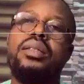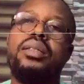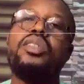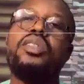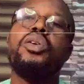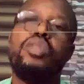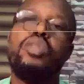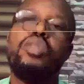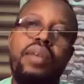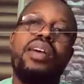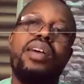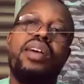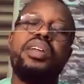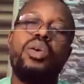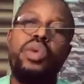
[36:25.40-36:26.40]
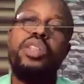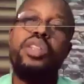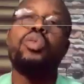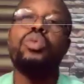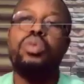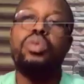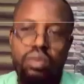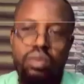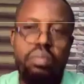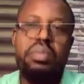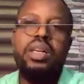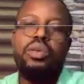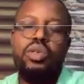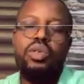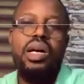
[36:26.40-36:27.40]
It ought to have found a way to
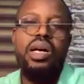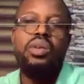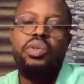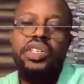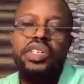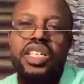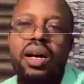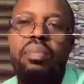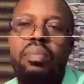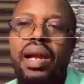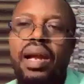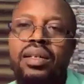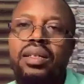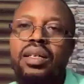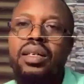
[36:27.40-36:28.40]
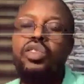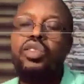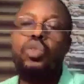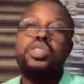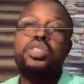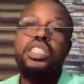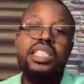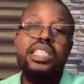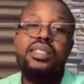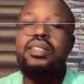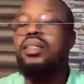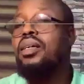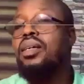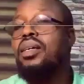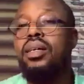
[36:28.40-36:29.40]
make, because that was the original plan, to delist
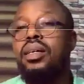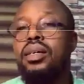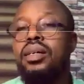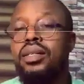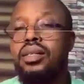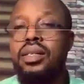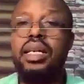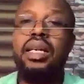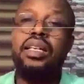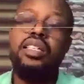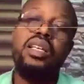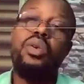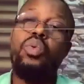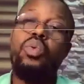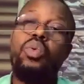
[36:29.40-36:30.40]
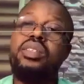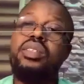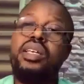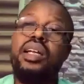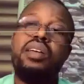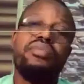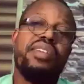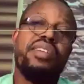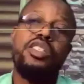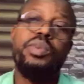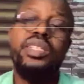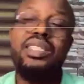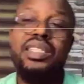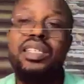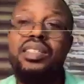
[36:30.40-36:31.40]
ZENIQ, the same way CLFI is
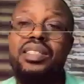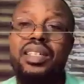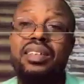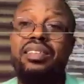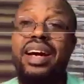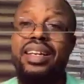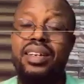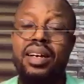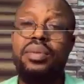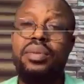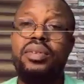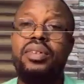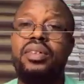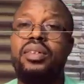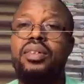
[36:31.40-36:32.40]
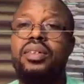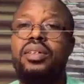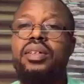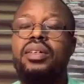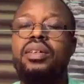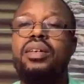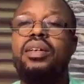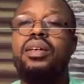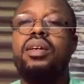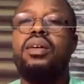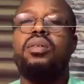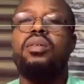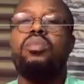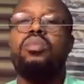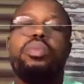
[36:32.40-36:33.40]
being delisted right now.
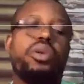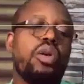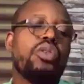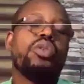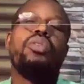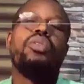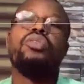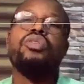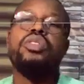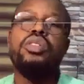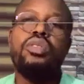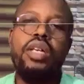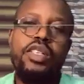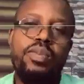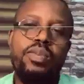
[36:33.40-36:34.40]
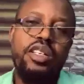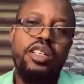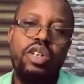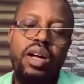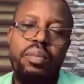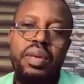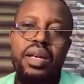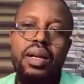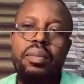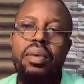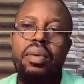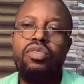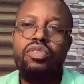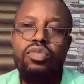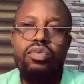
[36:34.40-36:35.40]
But because of the explanation I made
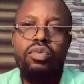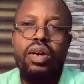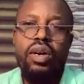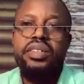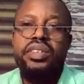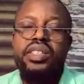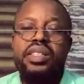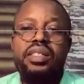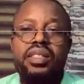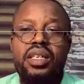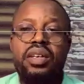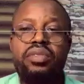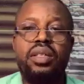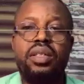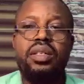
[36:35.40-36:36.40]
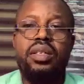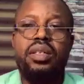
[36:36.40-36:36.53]
about VU and the reasons given,